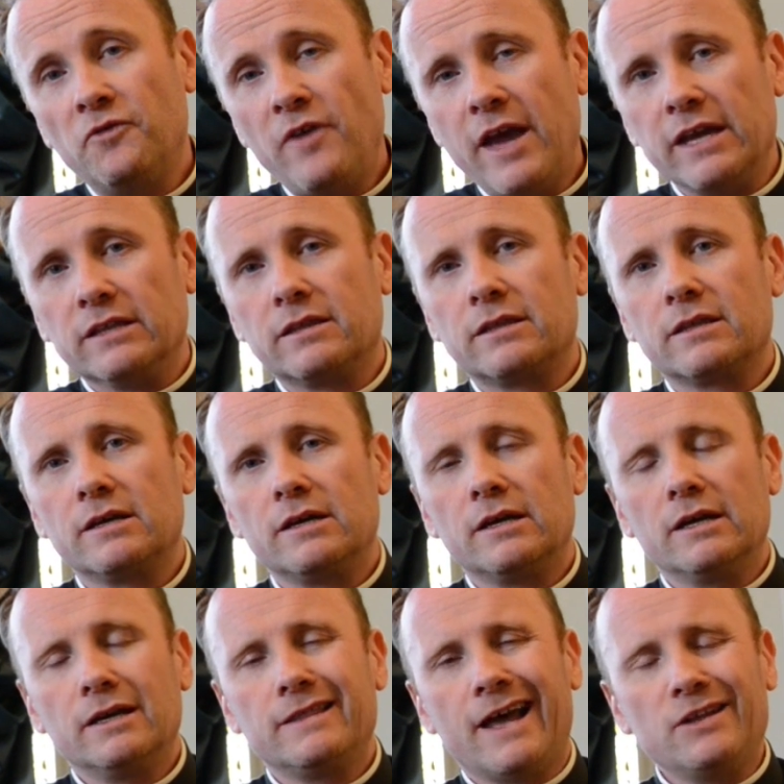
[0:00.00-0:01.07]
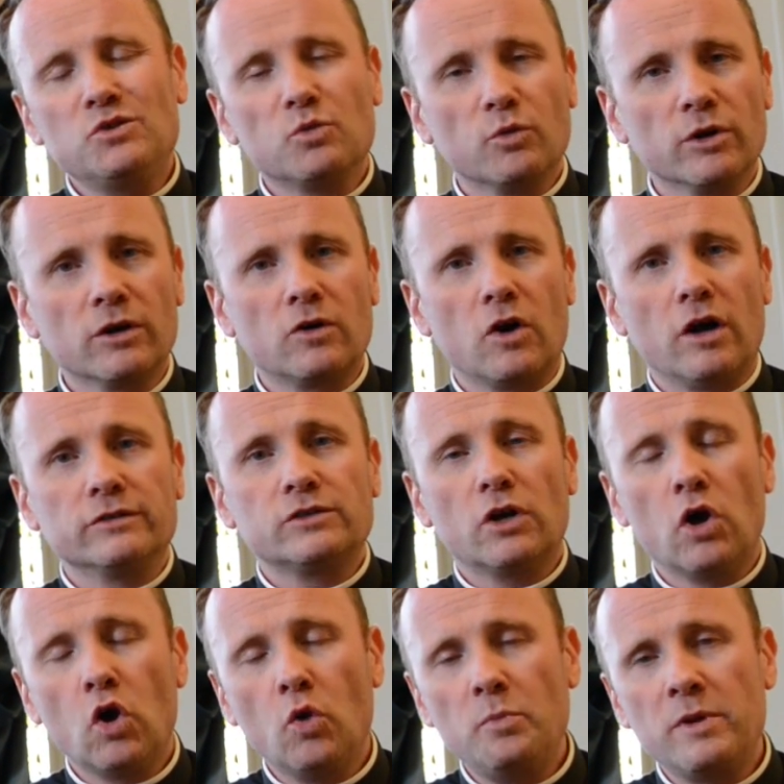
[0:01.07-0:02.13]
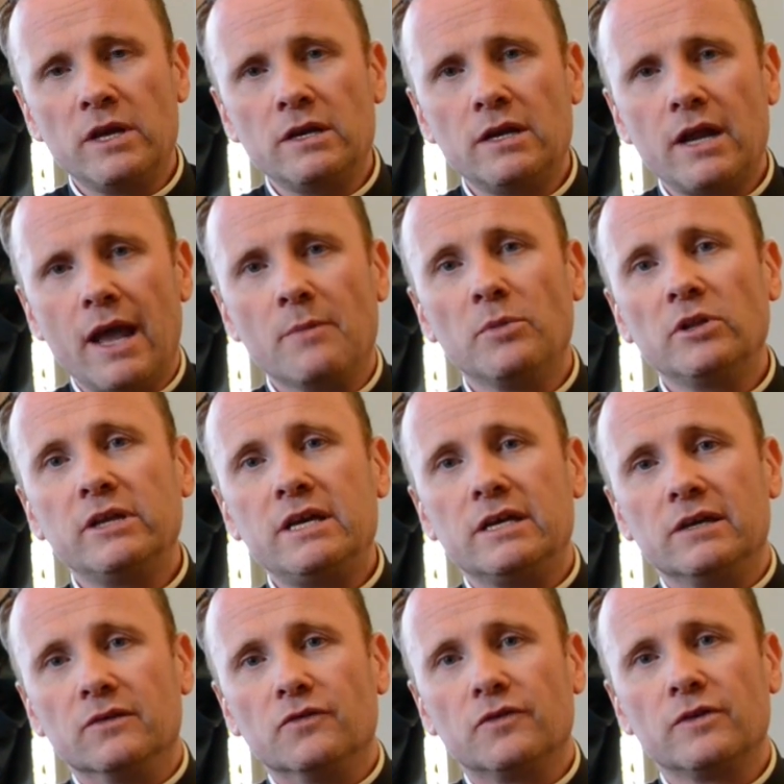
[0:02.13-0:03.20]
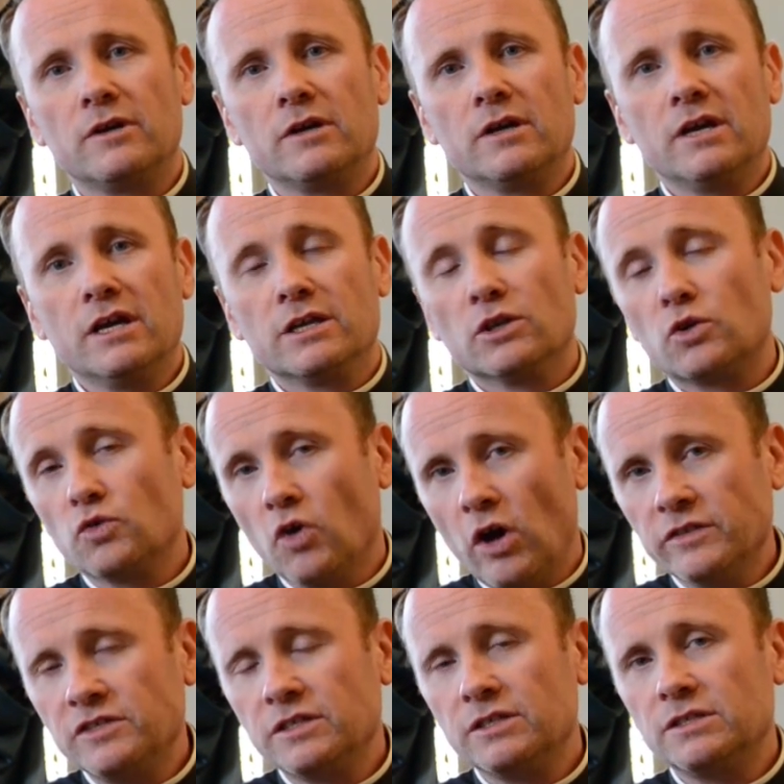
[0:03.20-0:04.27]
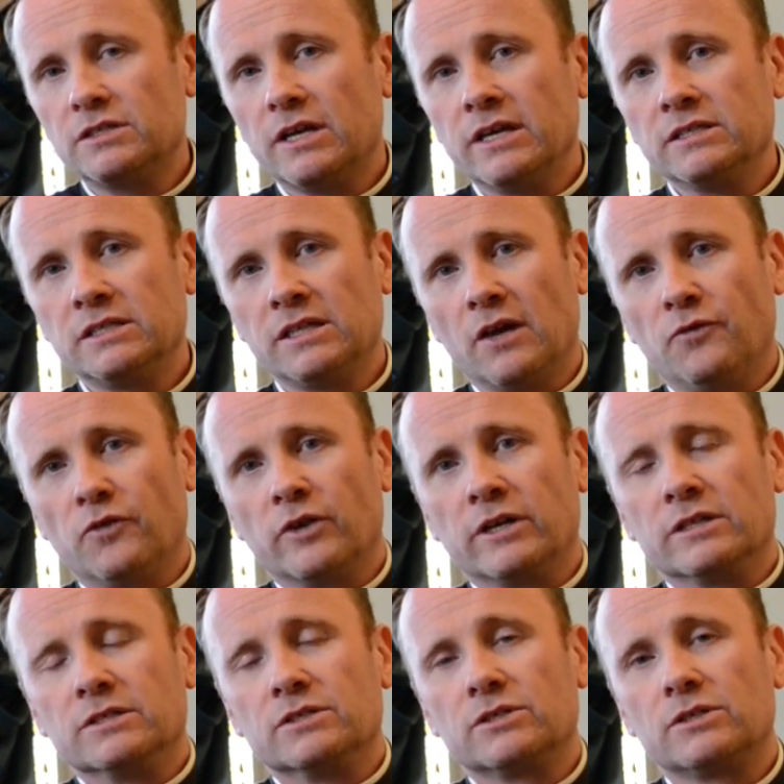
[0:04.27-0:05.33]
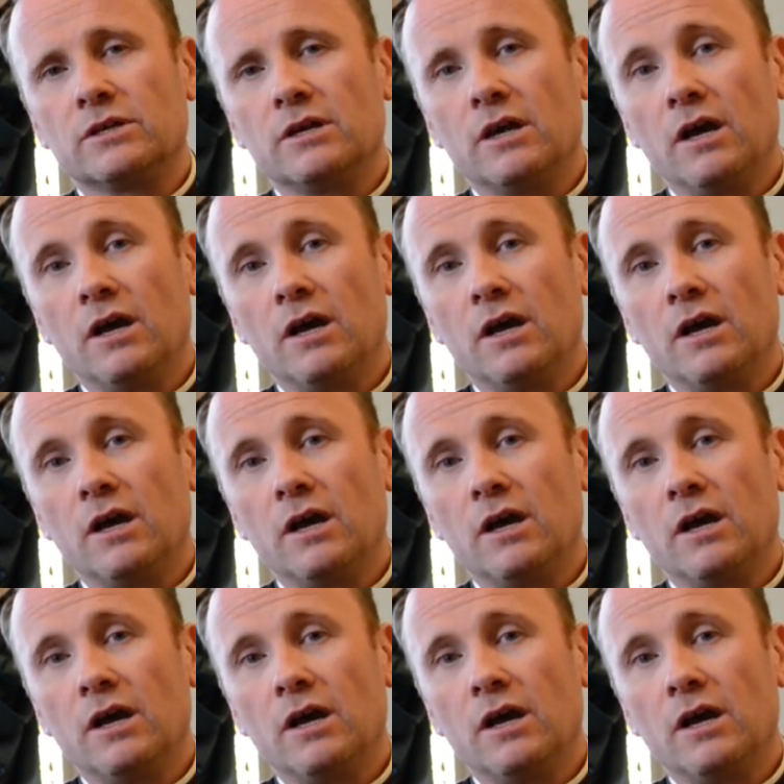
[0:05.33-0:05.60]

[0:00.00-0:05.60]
faith, that's what we're called to hope in and believe in the crosses and sufferings